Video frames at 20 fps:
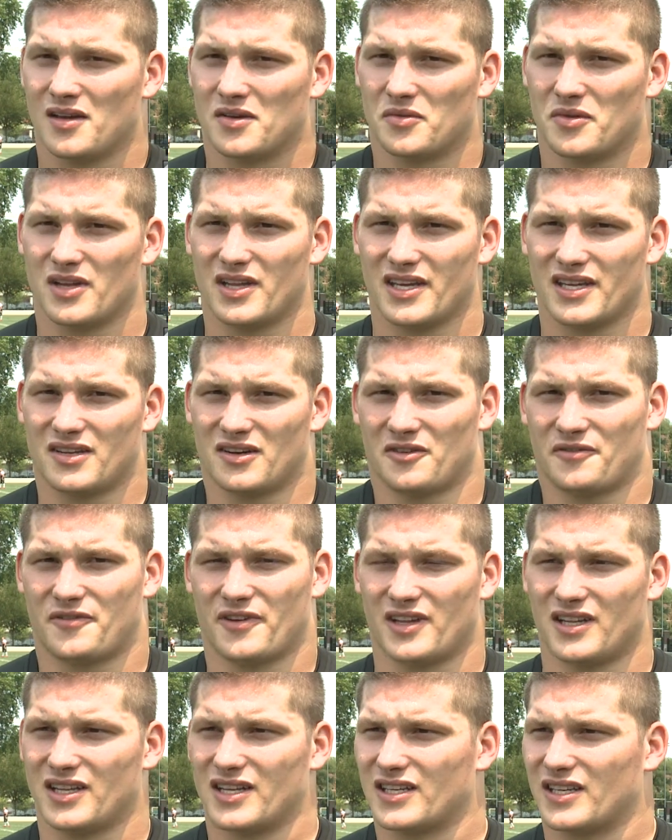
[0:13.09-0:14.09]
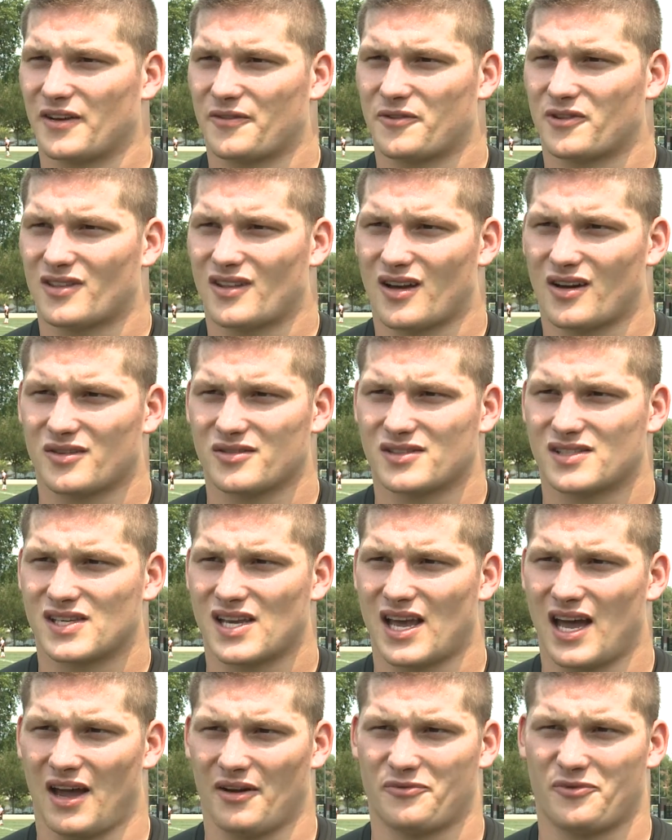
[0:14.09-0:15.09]
Really, you don't feel any different, though.
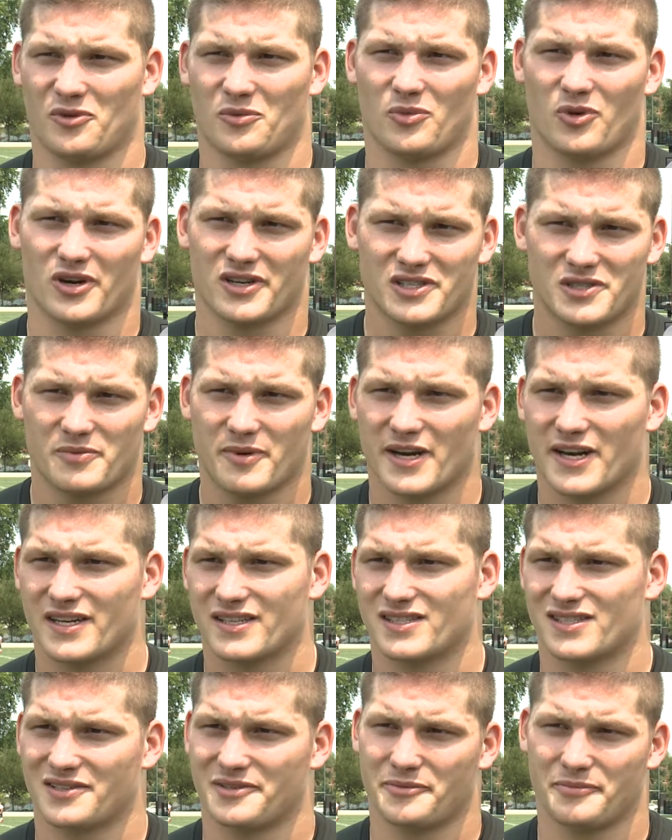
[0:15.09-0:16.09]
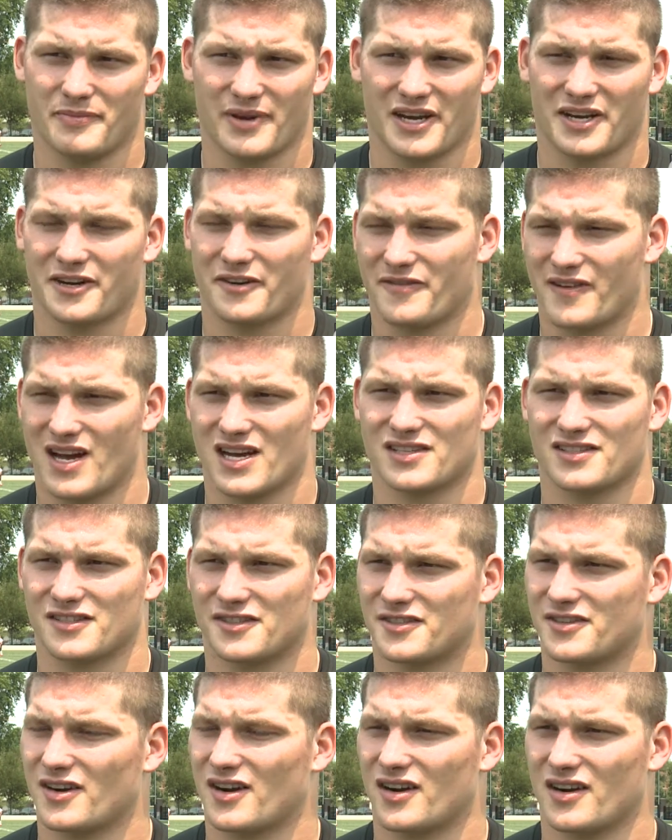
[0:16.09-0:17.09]
I feel more experienced, bigger, faster,
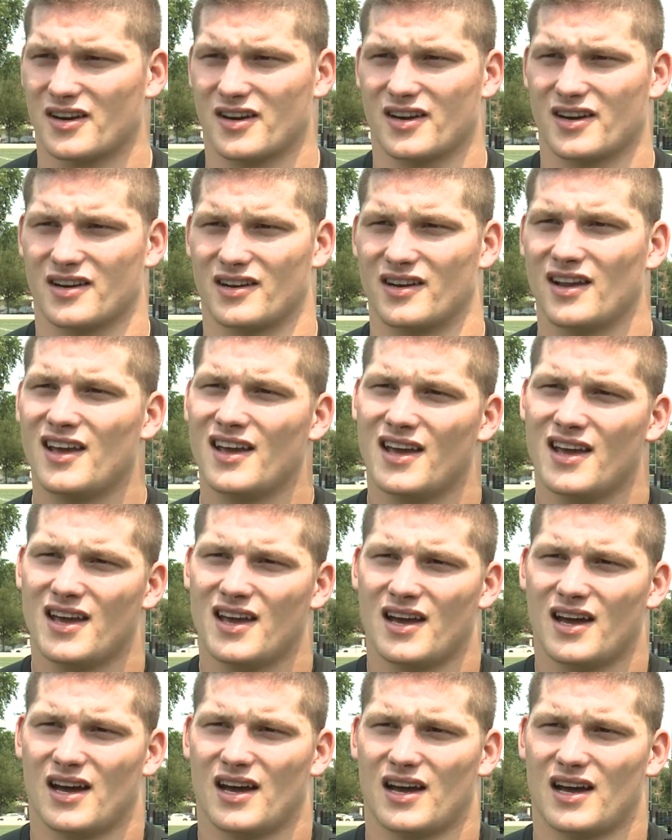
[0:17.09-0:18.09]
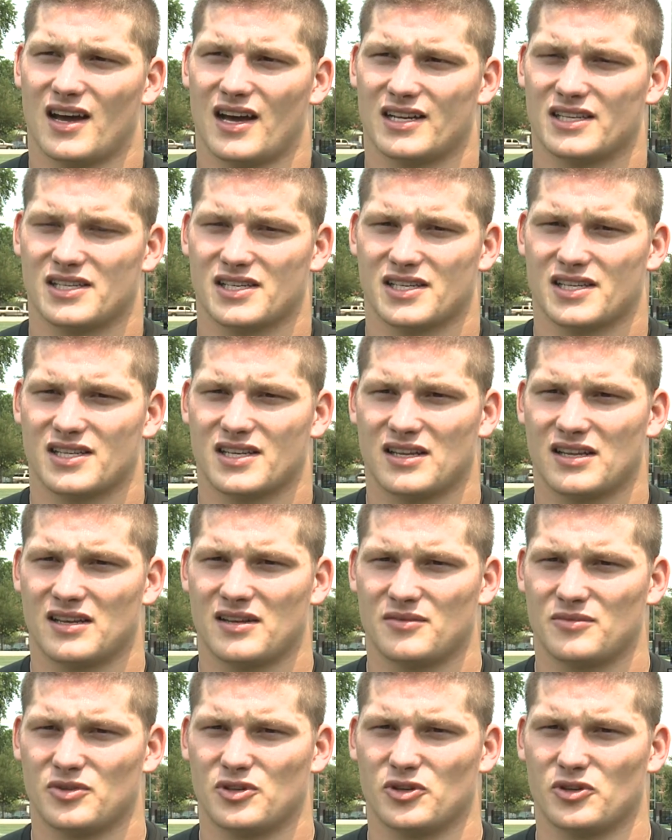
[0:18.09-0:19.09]
stronger, and I just
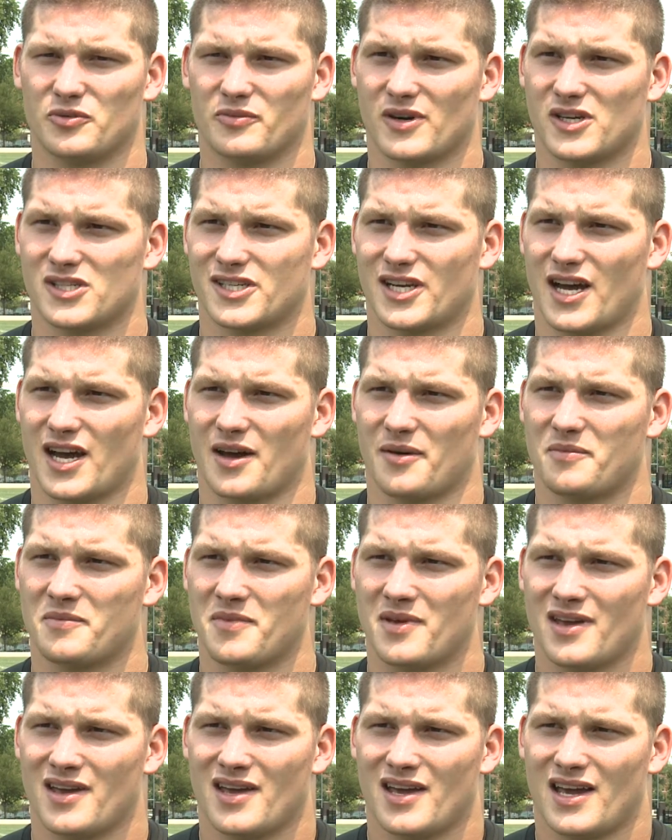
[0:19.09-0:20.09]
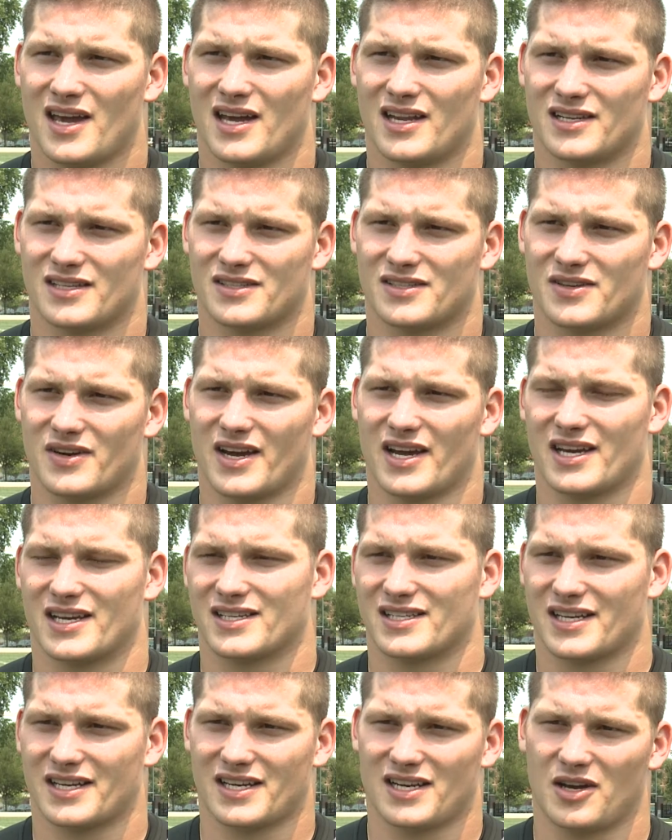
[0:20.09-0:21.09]
doing my job. And it's great
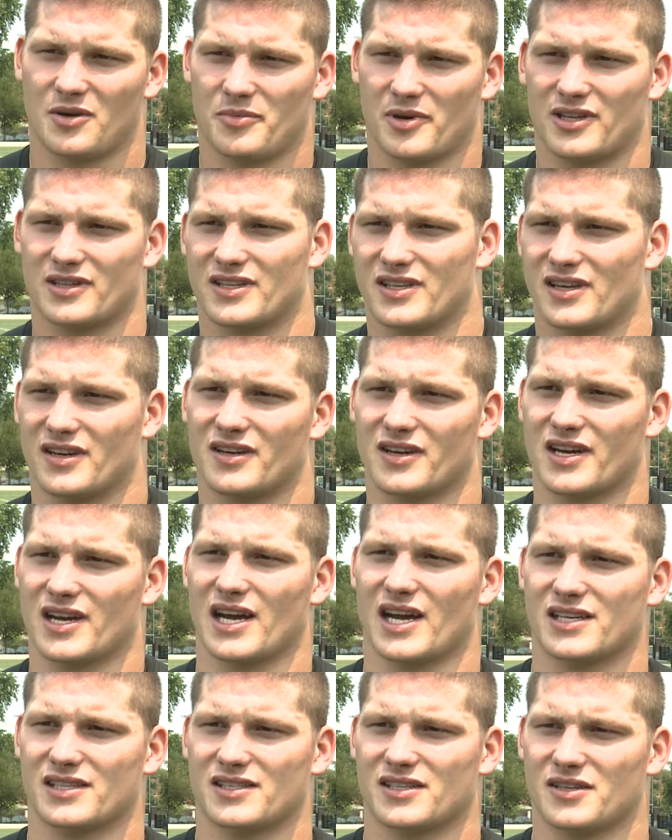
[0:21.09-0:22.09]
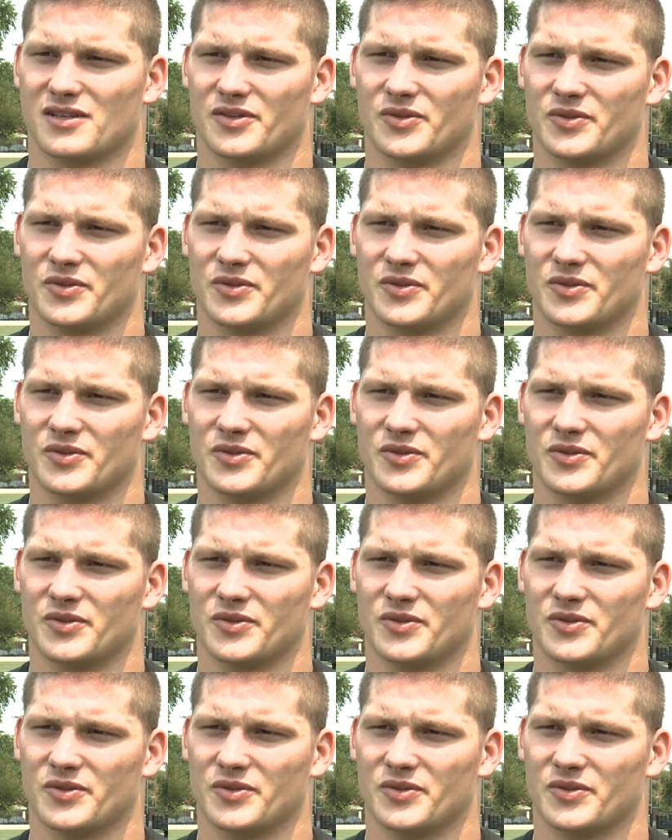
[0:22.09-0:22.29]
because I can help out the younger guys, too.